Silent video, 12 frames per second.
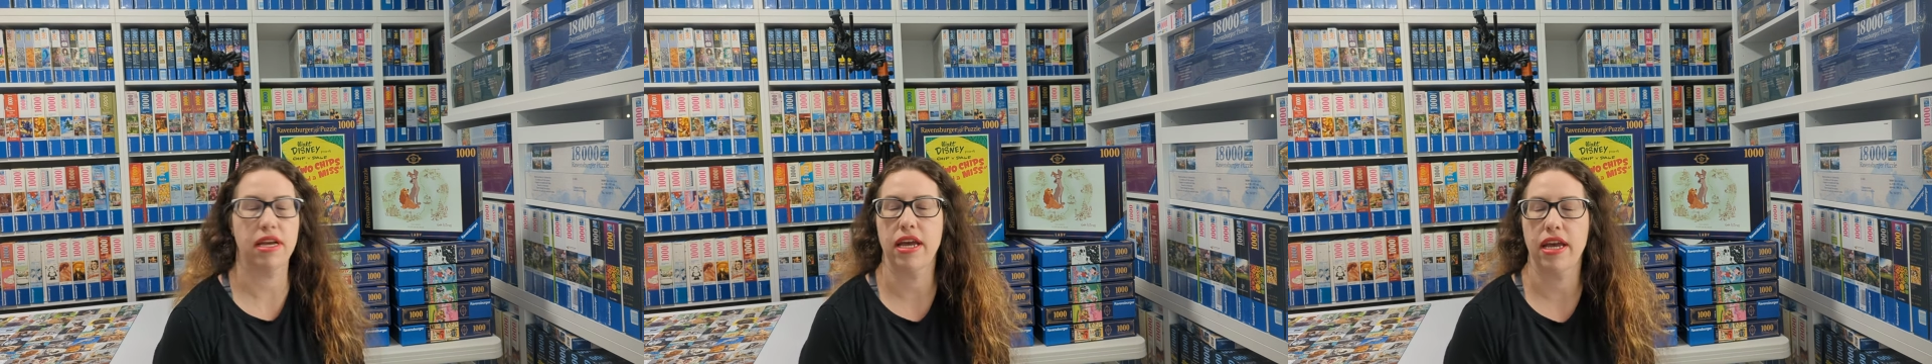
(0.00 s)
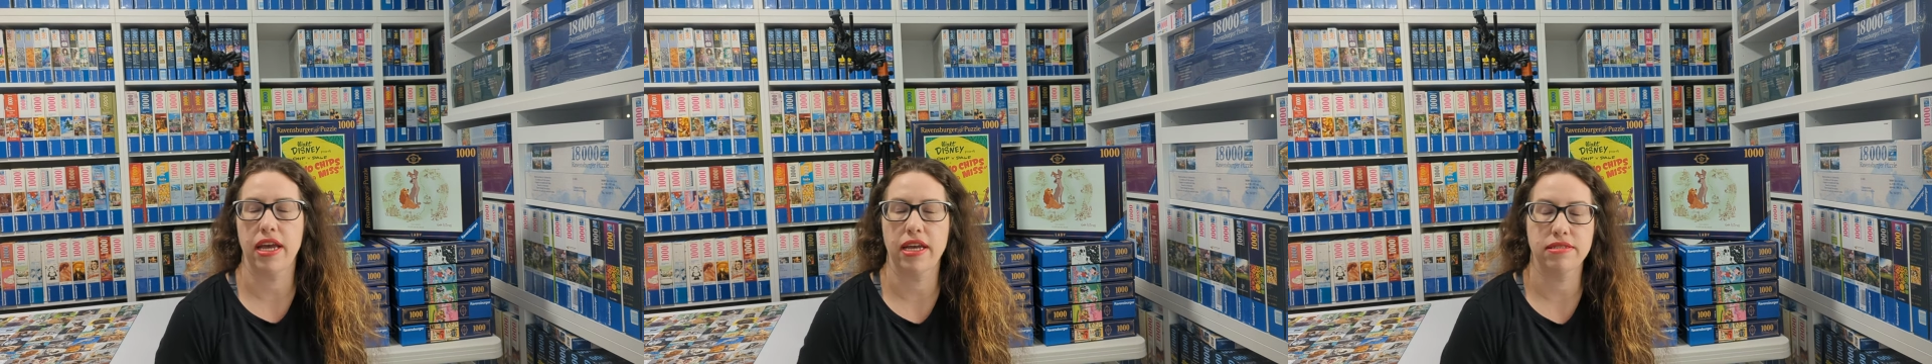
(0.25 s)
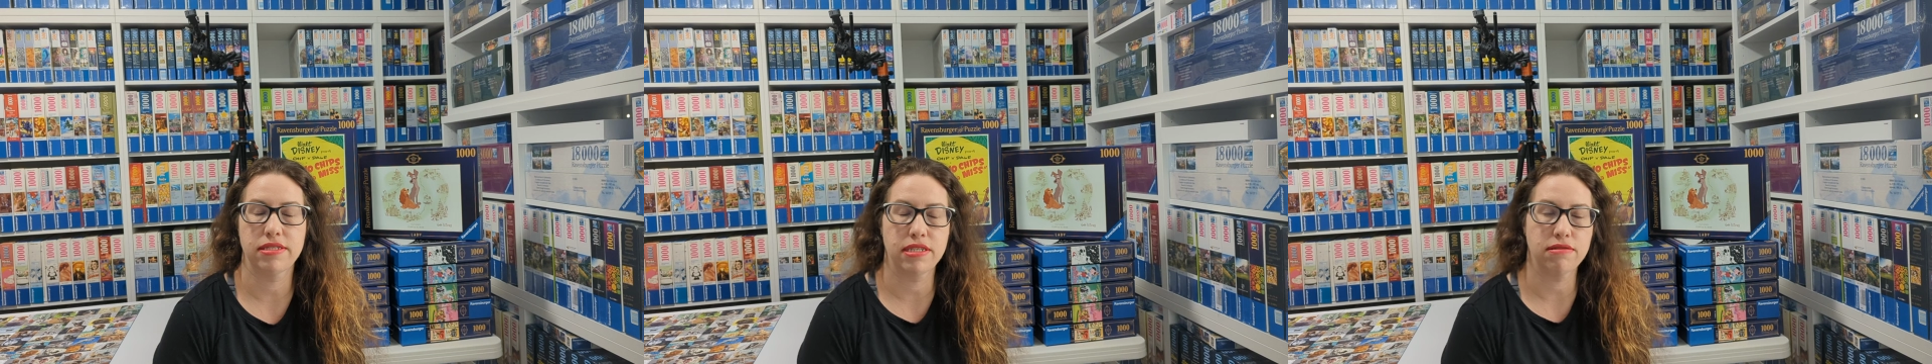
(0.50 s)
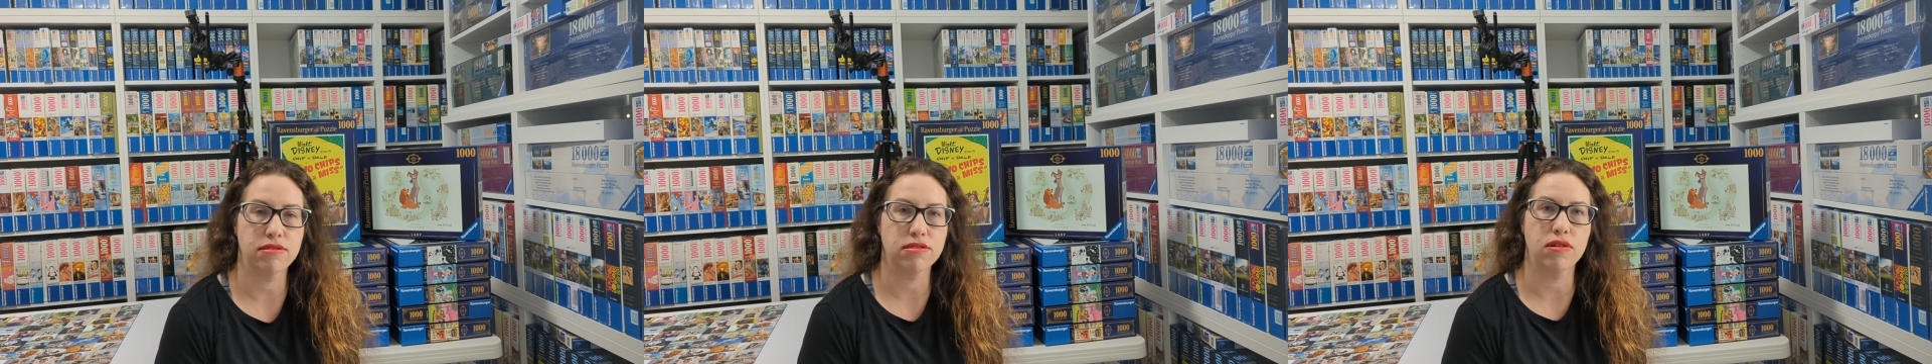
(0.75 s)
a
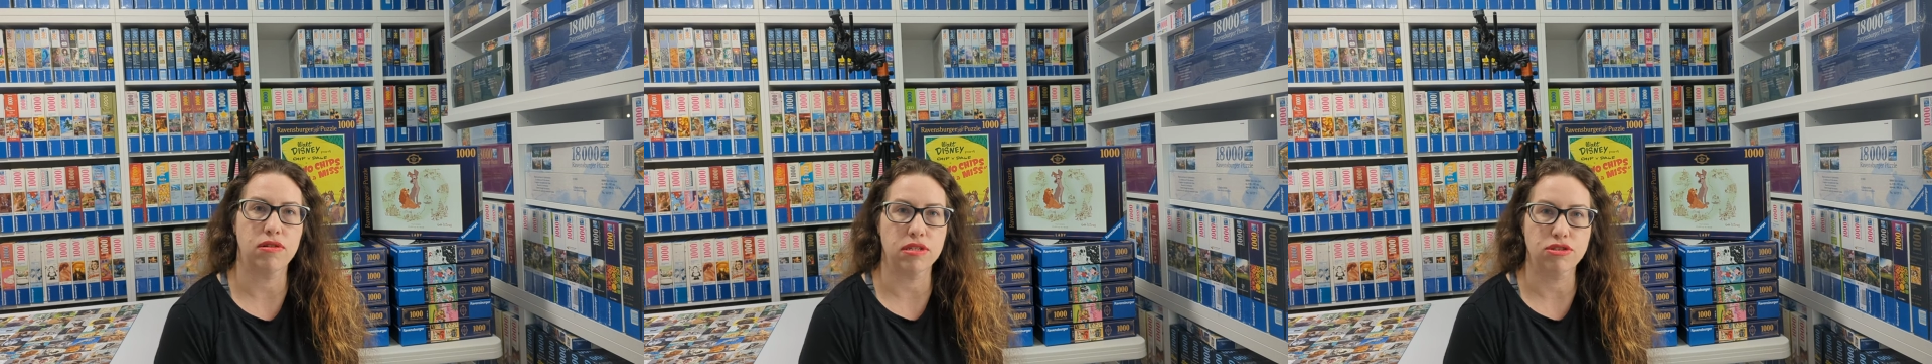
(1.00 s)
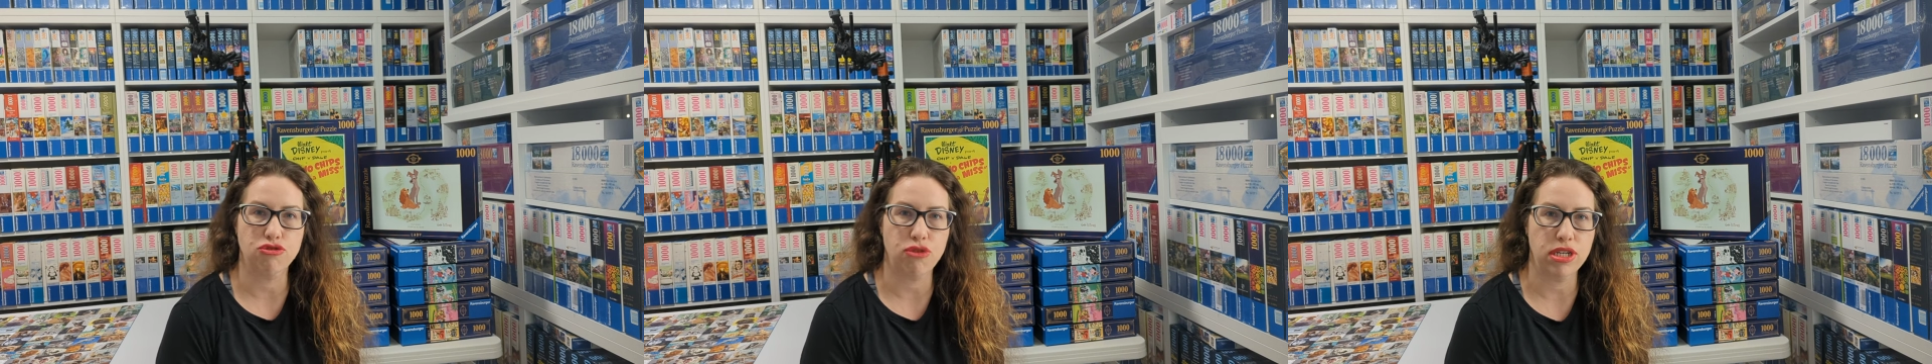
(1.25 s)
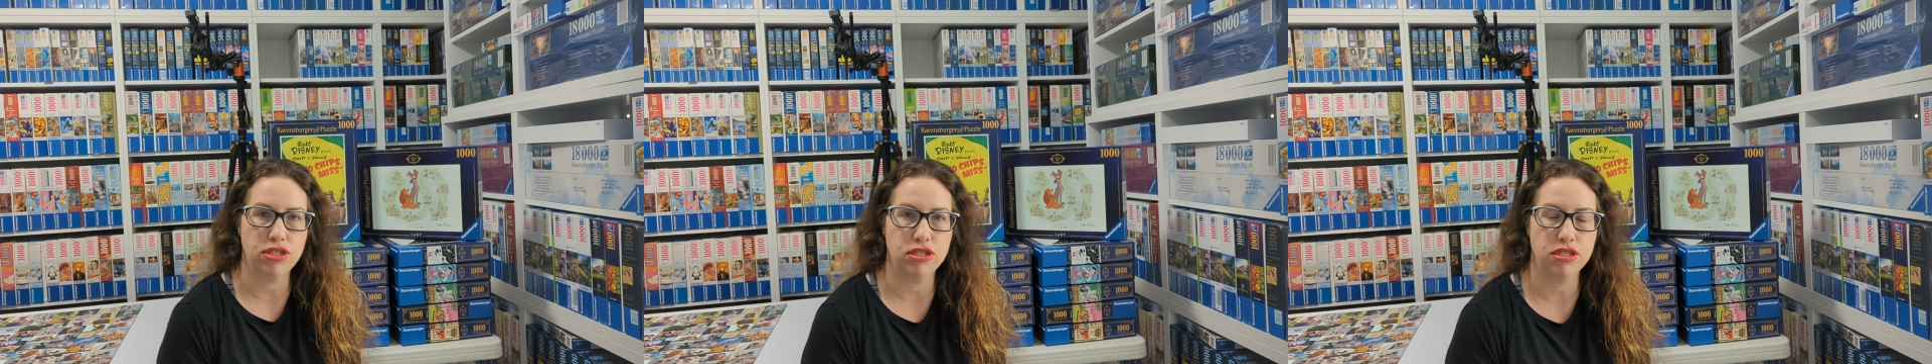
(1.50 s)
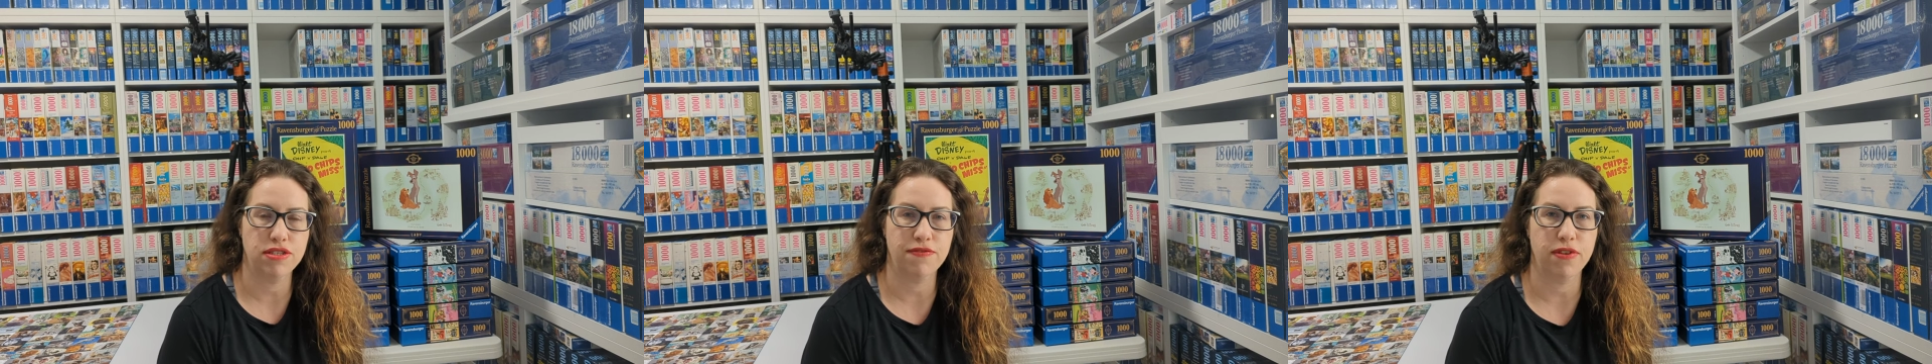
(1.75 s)
series called
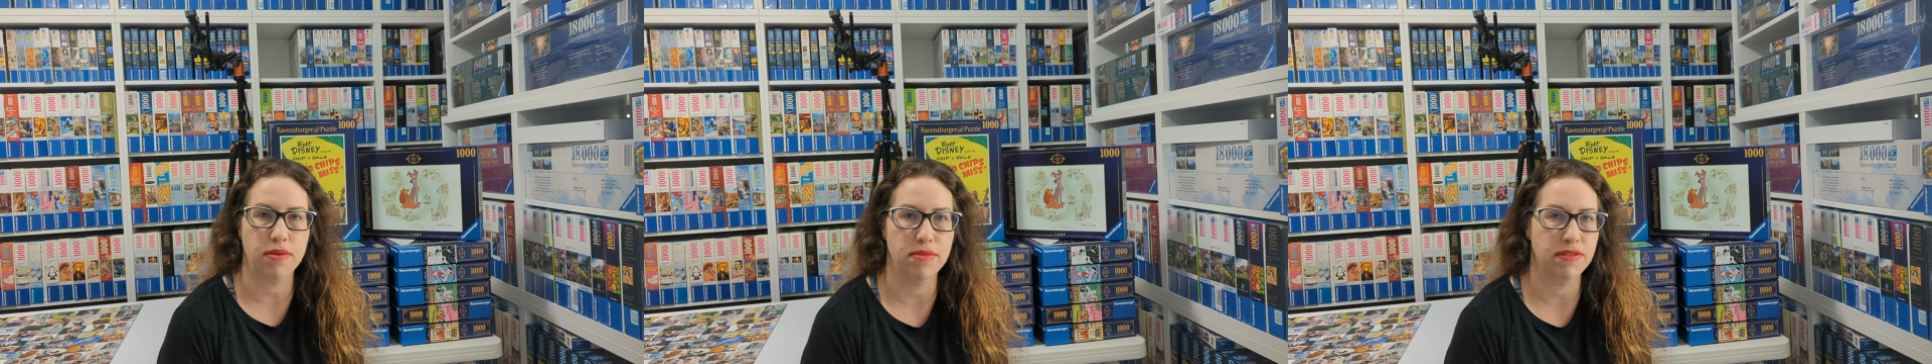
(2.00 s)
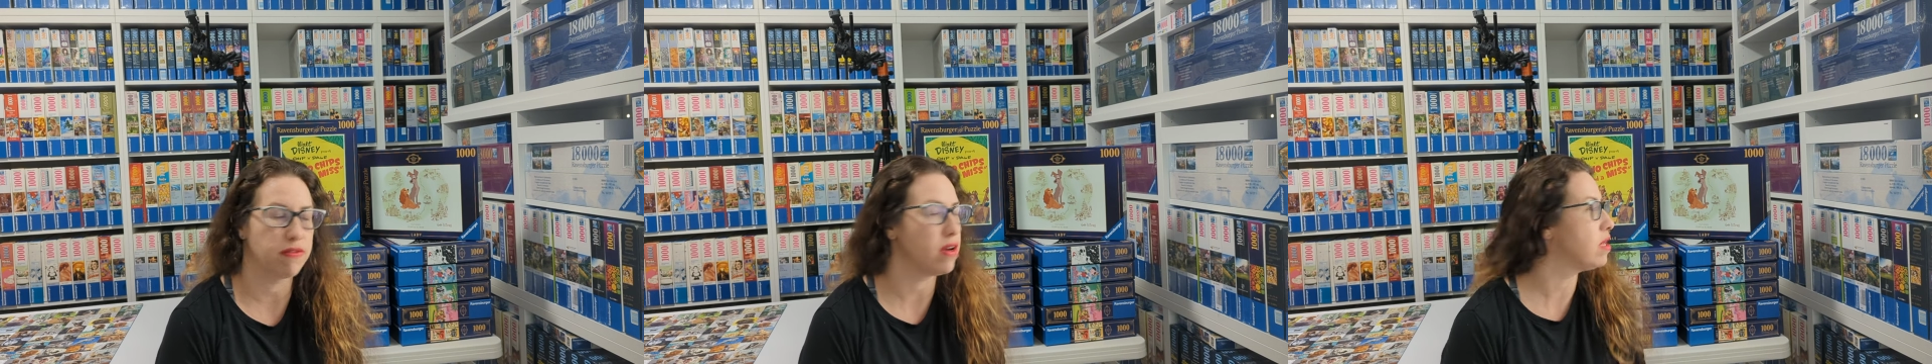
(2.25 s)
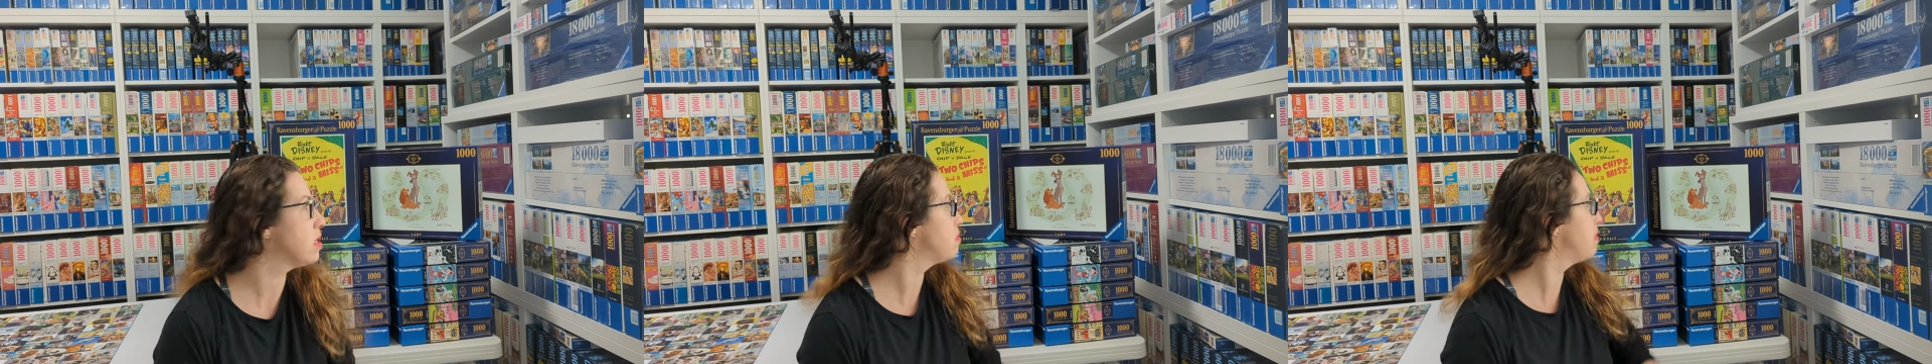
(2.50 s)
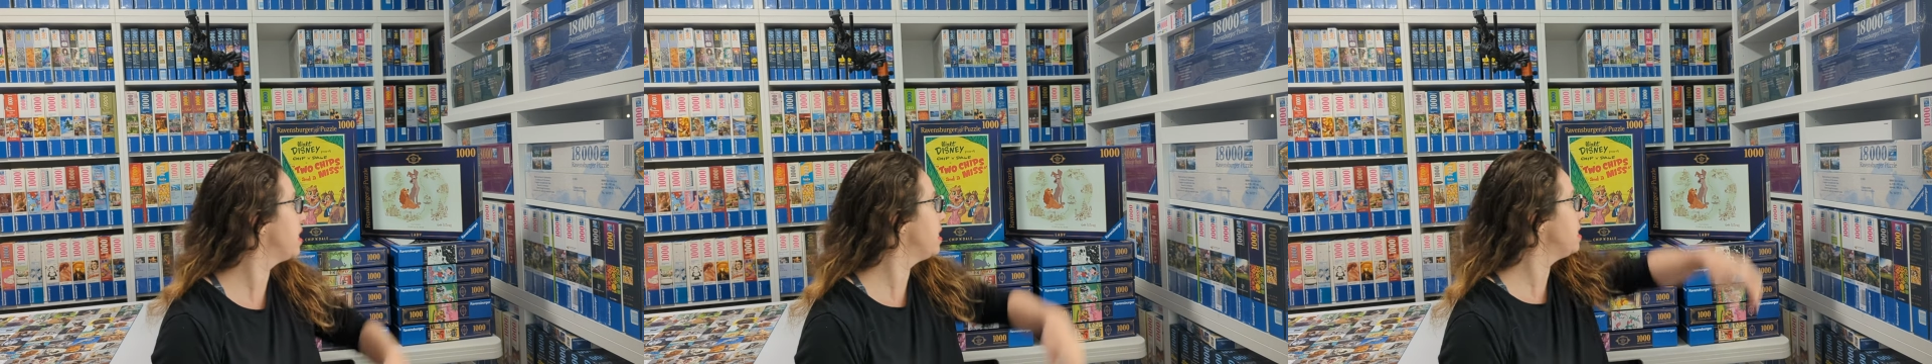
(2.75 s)
Treasures from the Vault
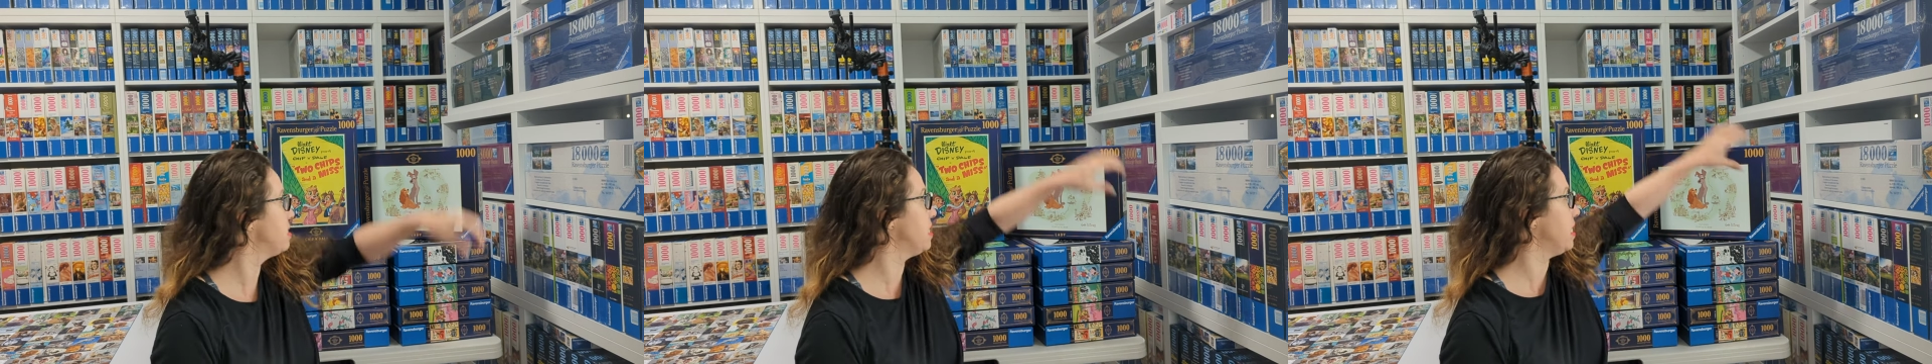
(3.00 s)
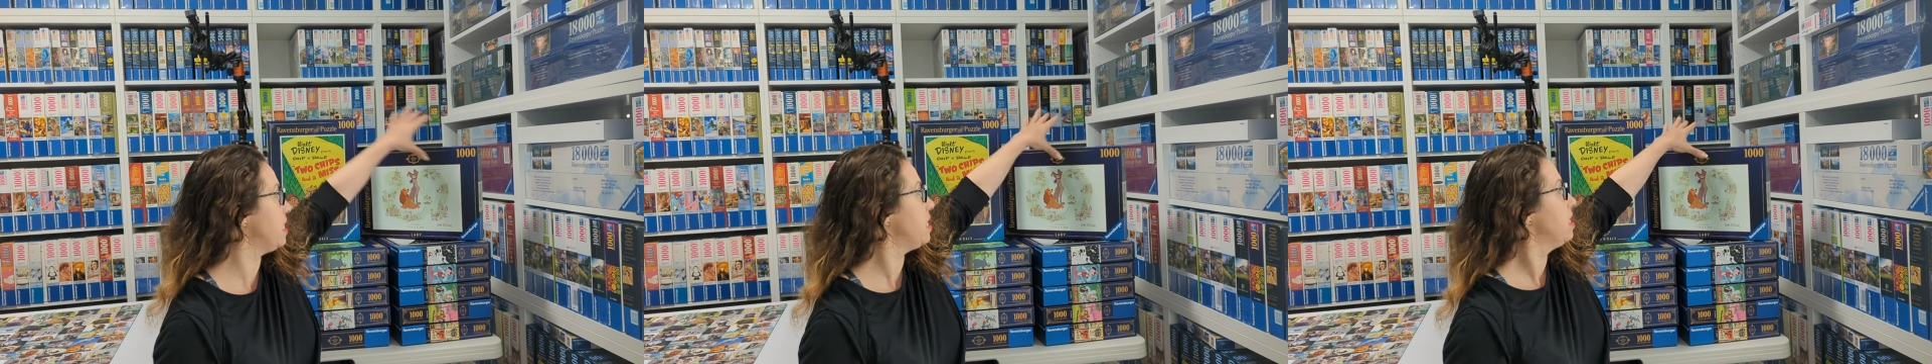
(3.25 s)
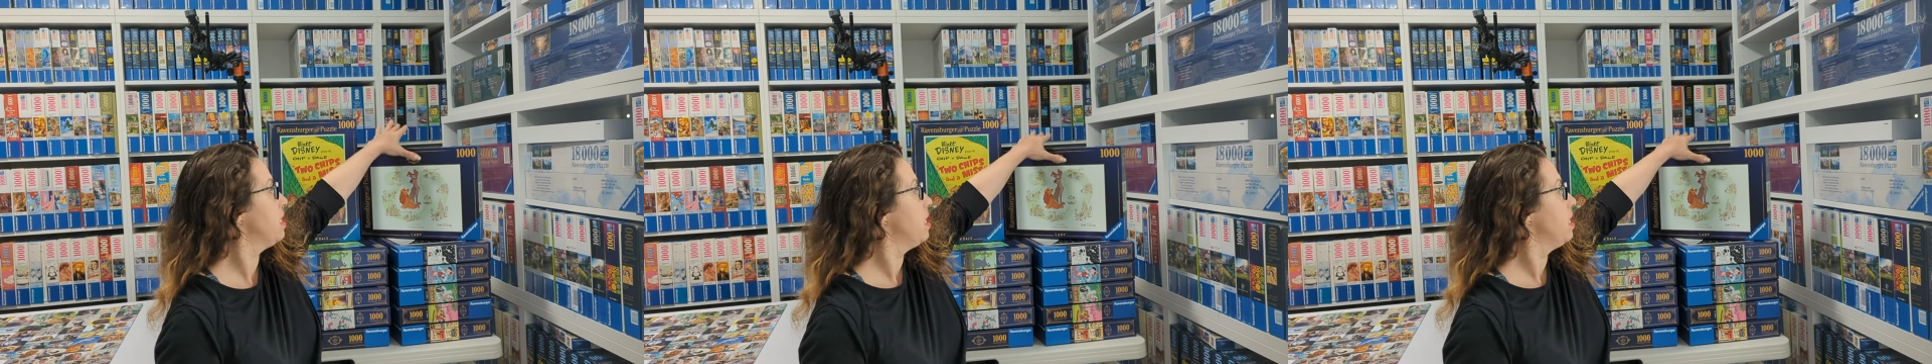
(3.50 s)
by Disney